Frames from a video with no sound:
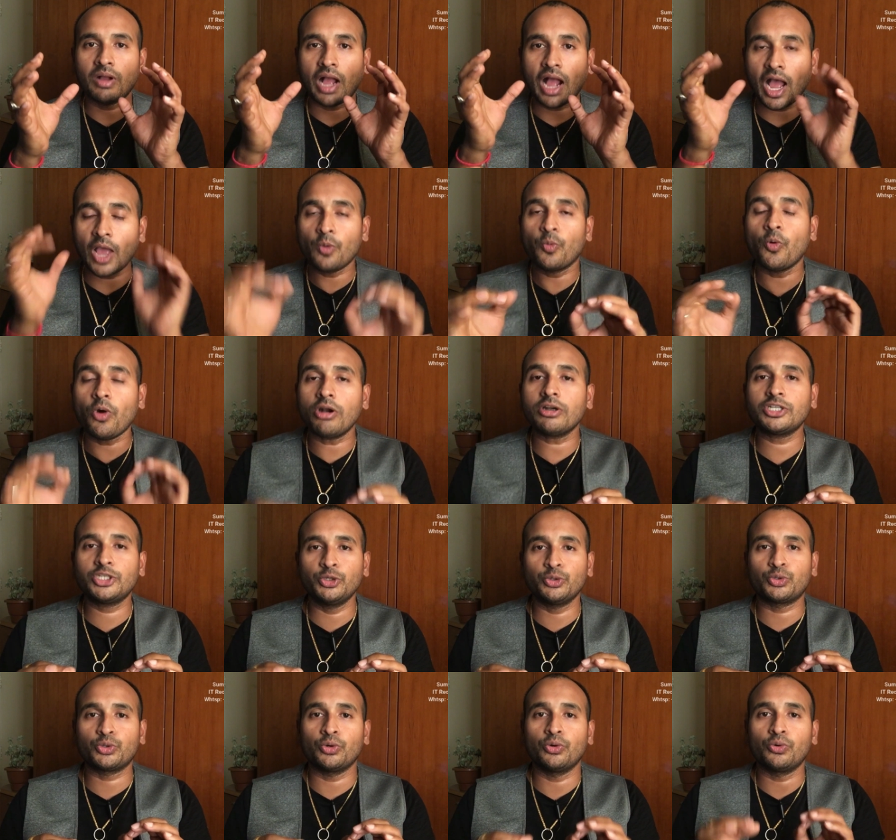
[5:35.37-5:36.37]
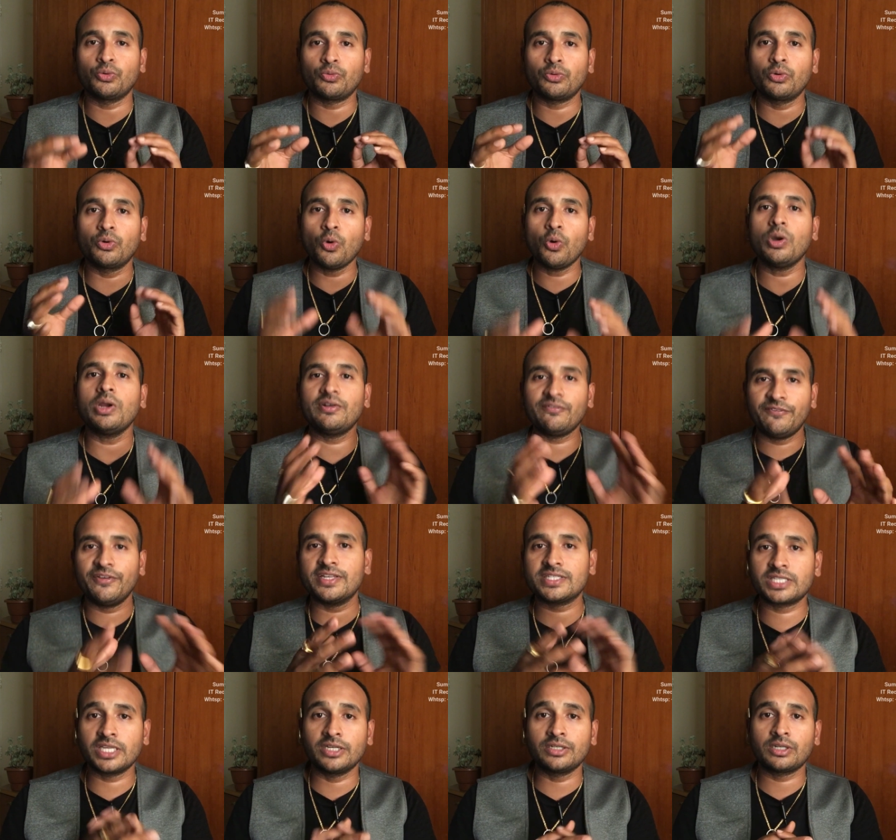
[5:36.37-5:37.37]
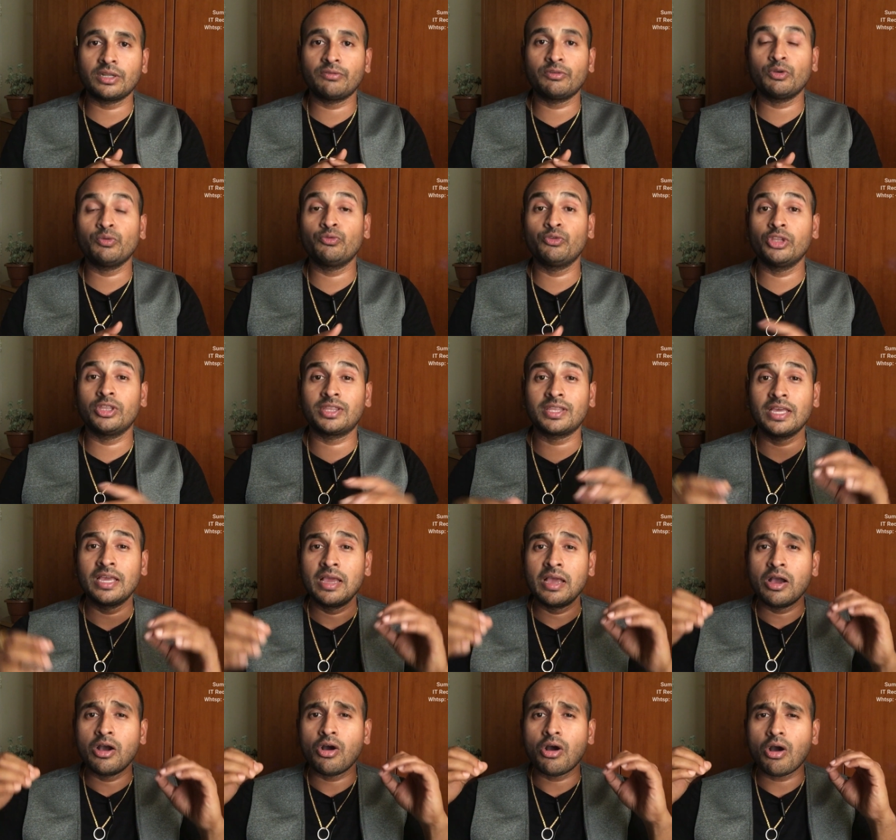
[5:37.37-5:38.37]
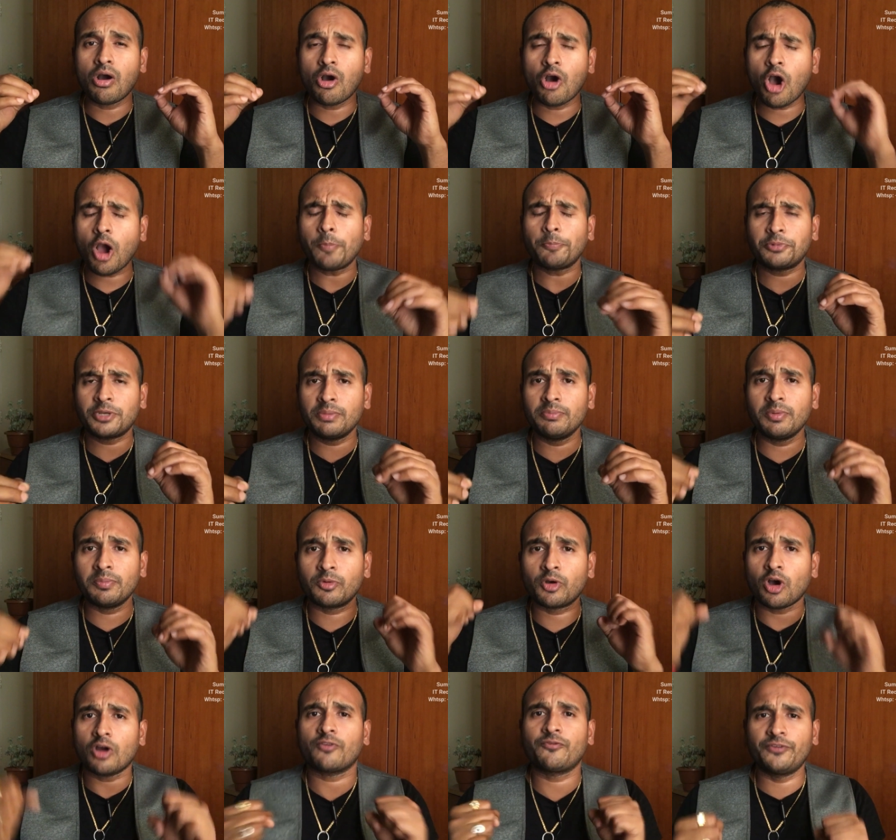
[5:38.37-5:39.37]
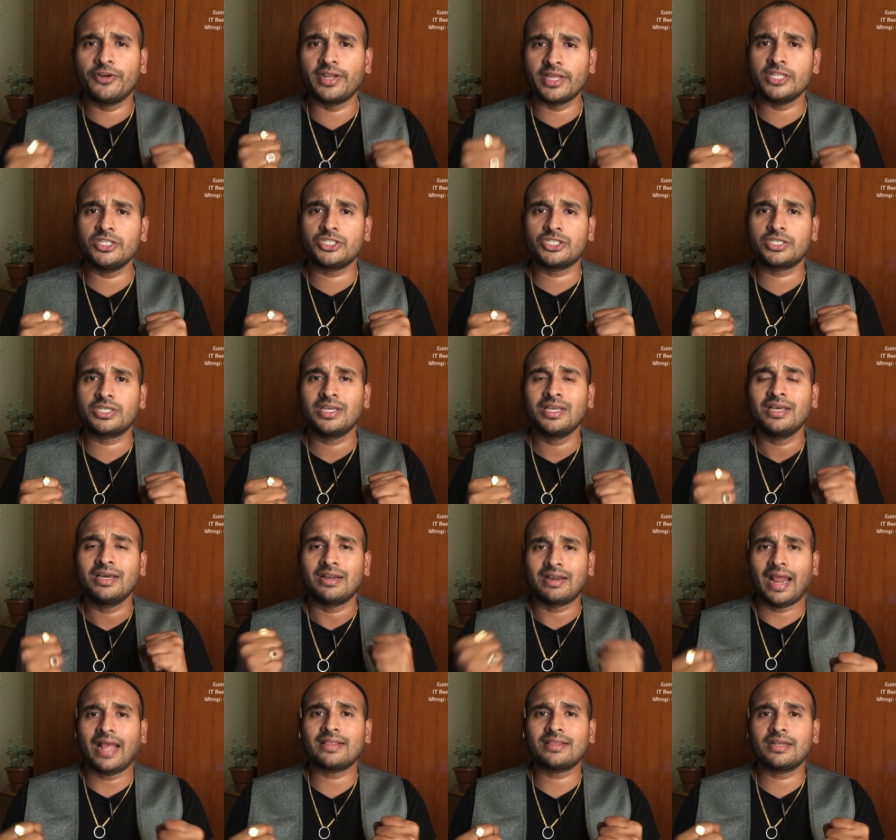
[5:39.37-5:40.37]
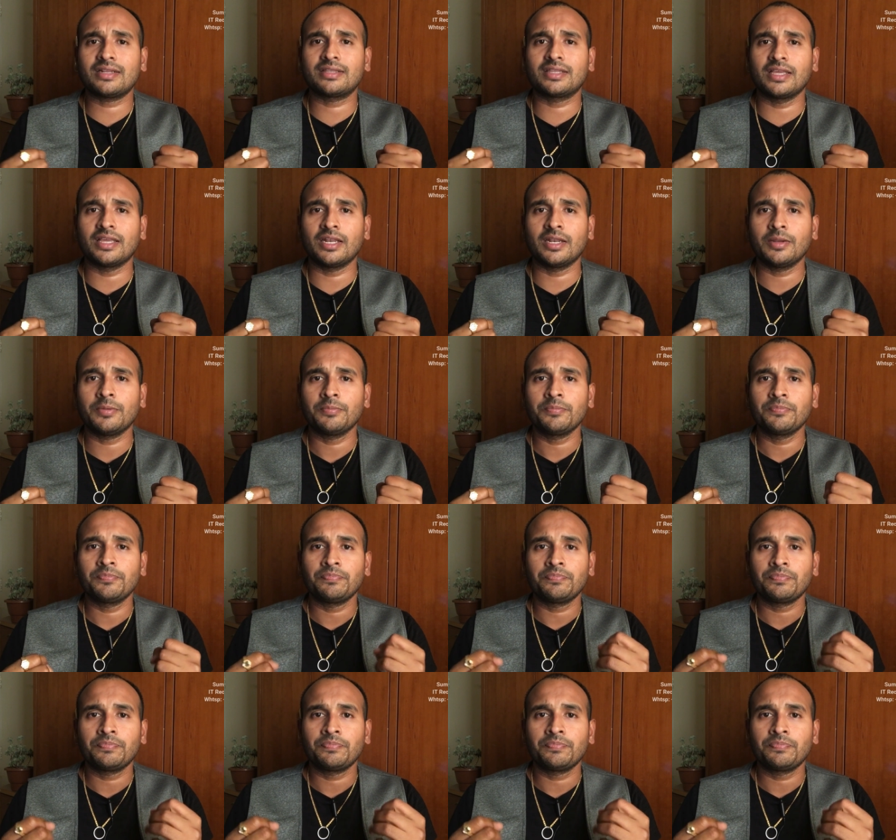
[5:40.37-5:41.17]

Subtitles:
I want you to go and face the interview with optimum confidence rather than